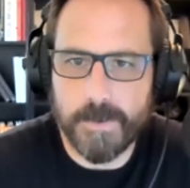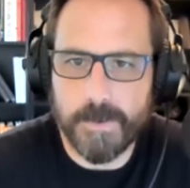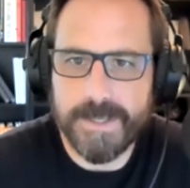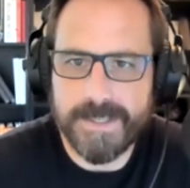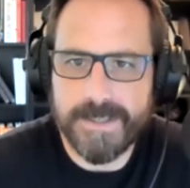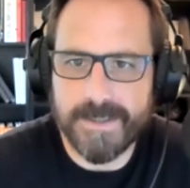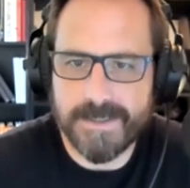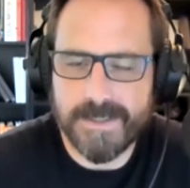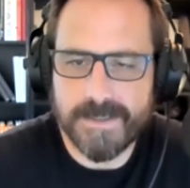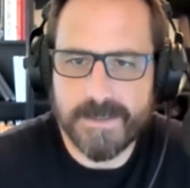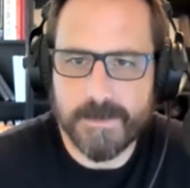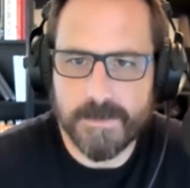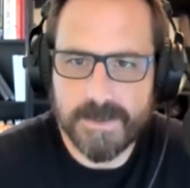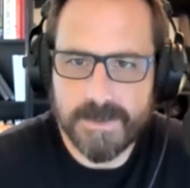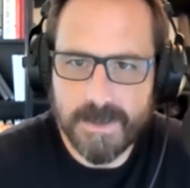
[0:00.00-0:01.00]
three-tier
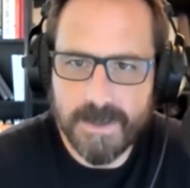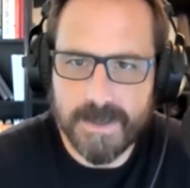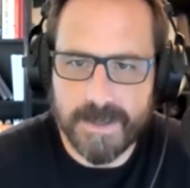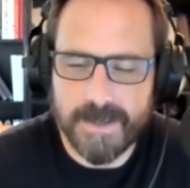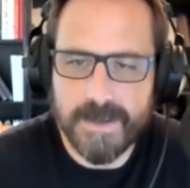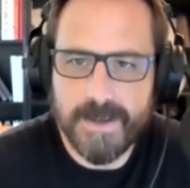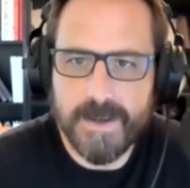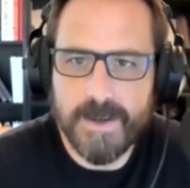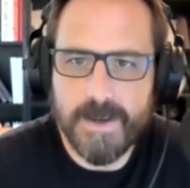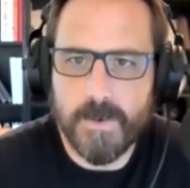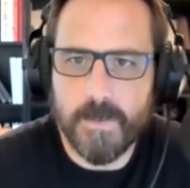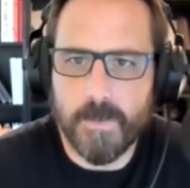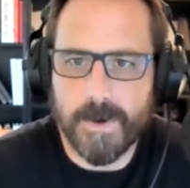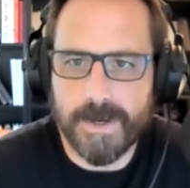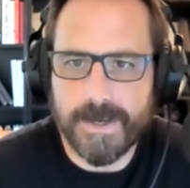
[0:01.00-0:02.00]
system started,
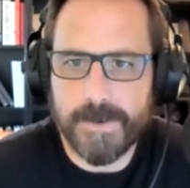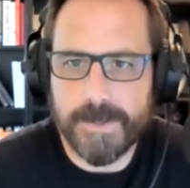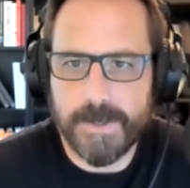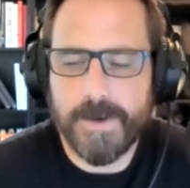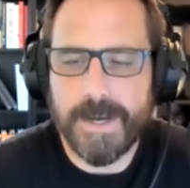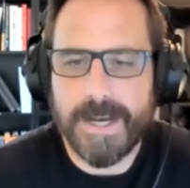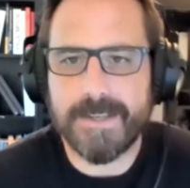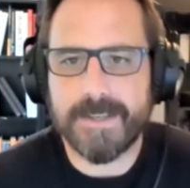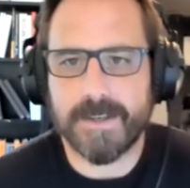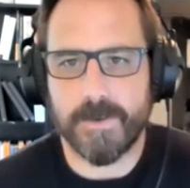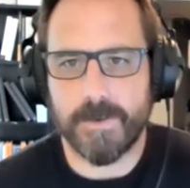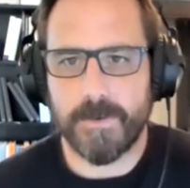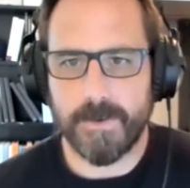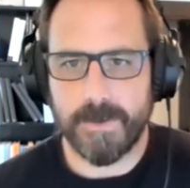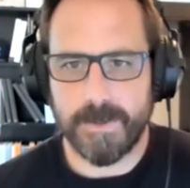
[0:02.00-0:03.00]
where you had to
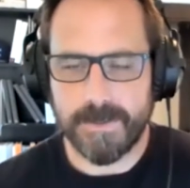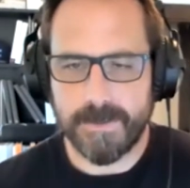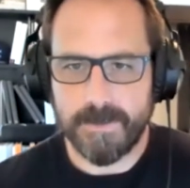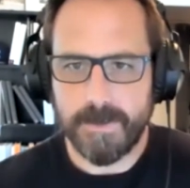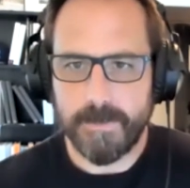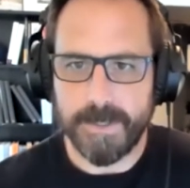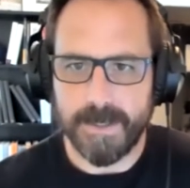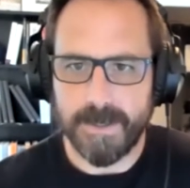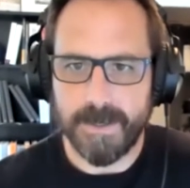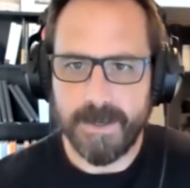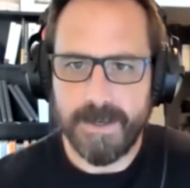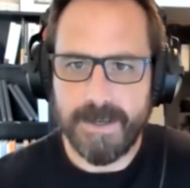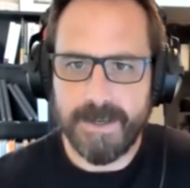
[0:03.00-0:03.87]
go through a distributor.